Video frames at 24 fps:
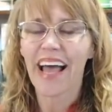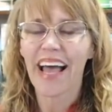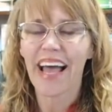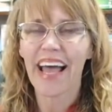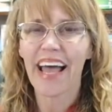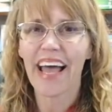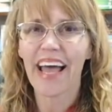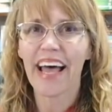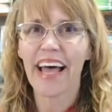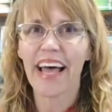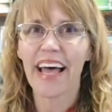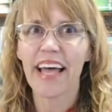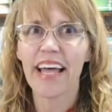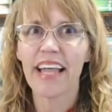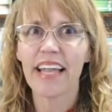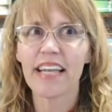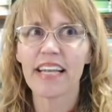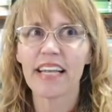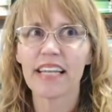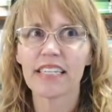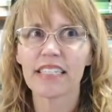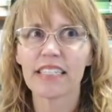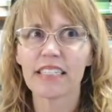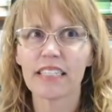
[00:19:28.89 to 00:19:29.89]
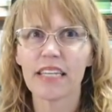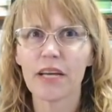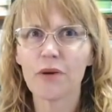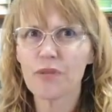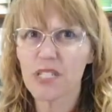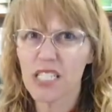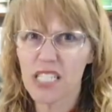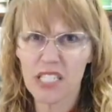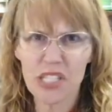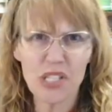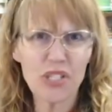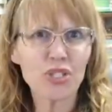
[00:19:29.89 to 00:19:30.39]
and it
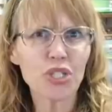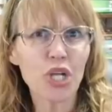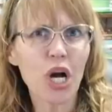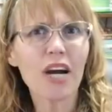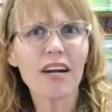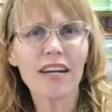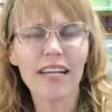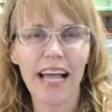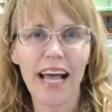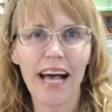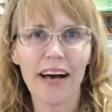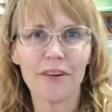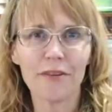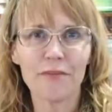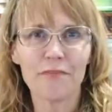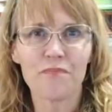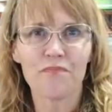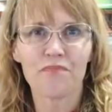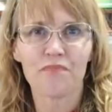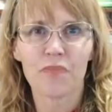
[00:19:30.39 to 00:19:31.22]
was still dark out.